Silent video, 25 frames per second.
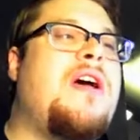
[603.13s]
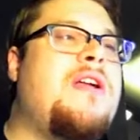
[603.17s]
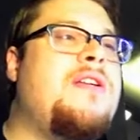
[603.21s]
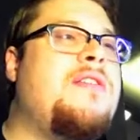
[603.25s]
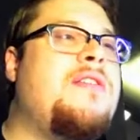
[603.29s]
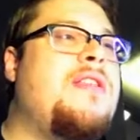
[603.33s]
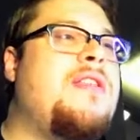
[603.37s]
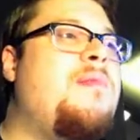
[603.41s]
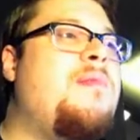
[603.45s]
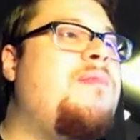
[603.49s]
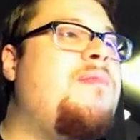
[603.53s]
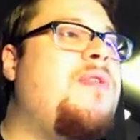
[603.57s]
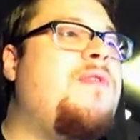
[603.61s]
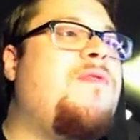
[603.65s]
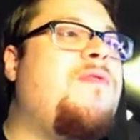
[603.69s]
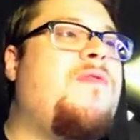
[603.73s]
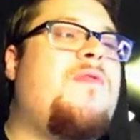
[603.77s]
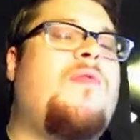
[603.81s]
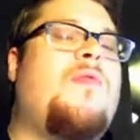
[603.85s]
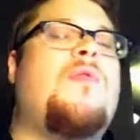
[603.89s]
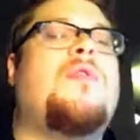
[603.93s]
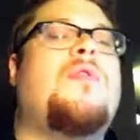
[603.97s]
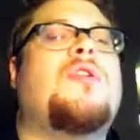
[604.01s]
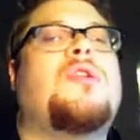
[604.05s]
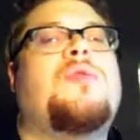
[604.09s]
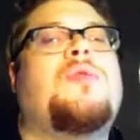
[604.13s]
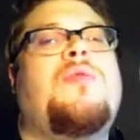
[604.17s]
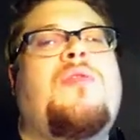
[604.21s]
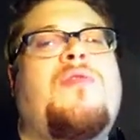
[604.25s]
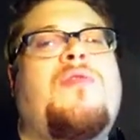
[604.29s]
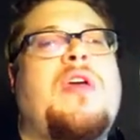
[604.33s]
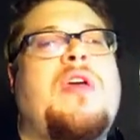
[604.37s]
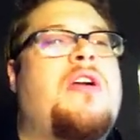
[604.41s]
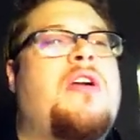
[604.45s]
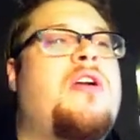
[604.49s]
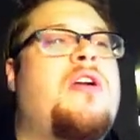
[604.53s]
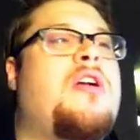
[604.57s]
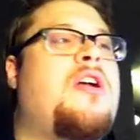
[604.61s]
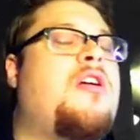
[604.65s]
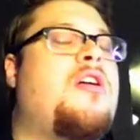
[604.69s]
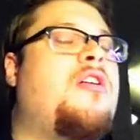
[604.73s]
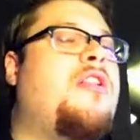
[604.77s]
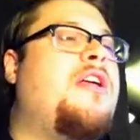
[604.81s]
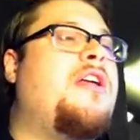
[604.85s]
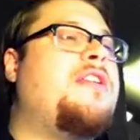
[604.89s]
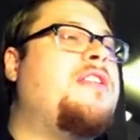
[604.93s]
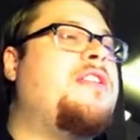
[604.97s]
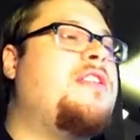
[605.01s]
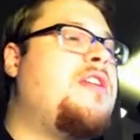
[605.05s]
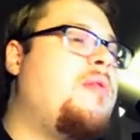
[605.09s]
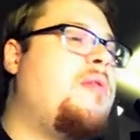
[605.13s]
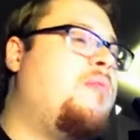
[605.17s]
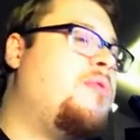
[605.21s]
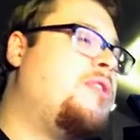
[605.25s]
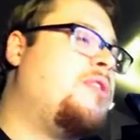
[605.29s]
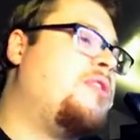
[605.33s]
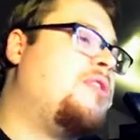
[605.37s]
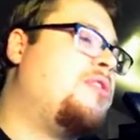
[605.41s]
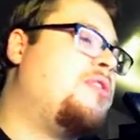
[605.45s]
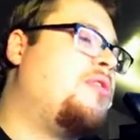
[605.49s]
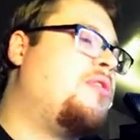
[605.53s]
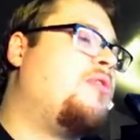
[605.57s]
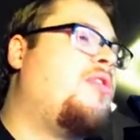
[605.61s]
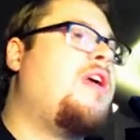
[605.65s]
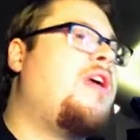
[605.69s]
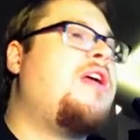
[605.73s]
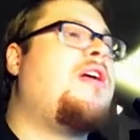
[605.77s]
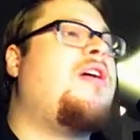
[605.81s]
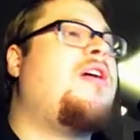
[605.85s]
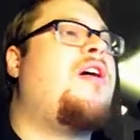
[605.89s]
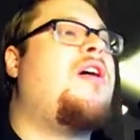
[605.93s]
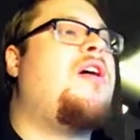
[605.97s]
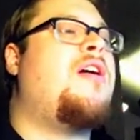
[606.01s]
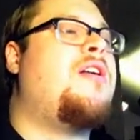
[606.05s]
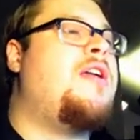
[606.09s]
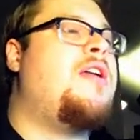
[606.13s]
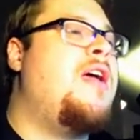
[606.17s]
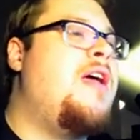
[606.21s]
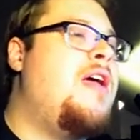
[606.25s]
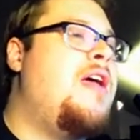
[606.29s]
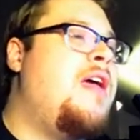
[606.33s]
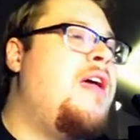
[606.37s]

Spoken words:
of them, but of course we've got our Narl at the top, which is a great card.